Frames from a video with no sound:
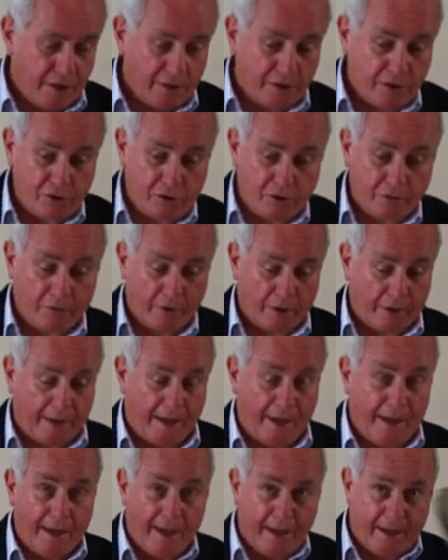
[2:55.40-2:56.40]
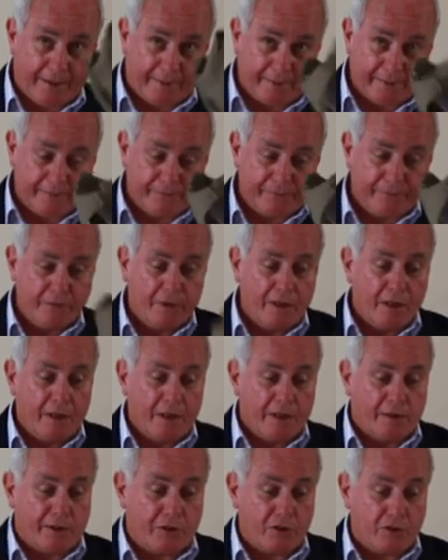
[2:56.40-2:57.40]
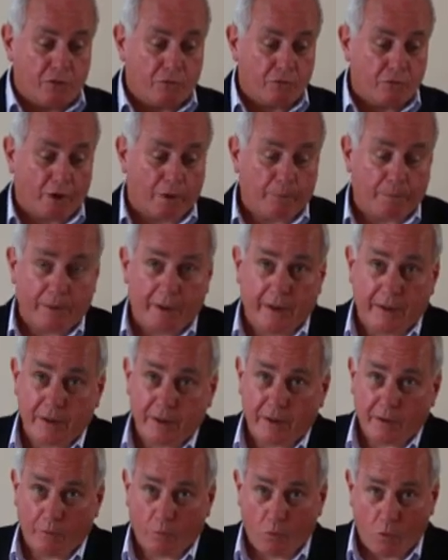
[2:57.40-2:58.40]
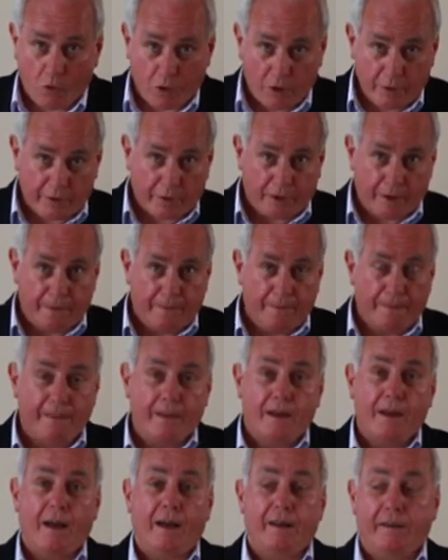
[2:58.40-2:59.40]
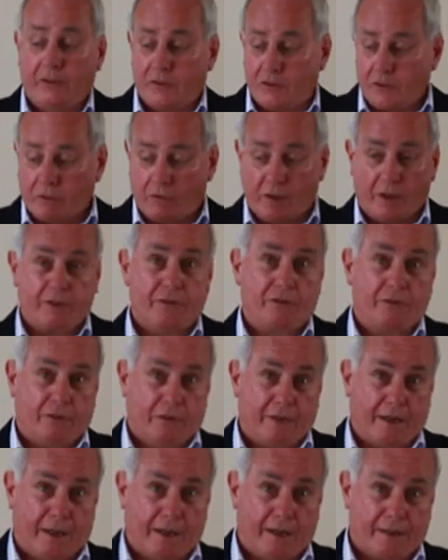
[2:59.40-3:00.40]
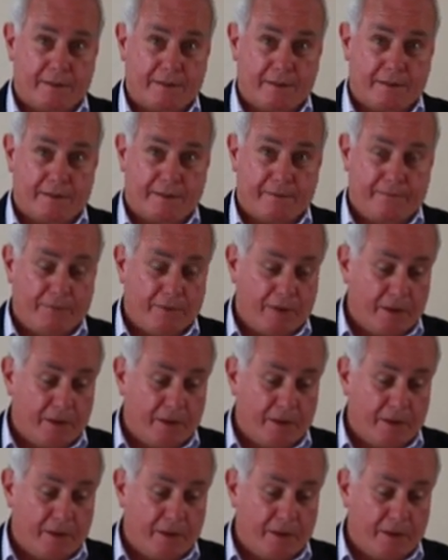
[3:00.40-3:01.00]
that you've got a hat, that you've got plenty of water, and that you've got sunglasses.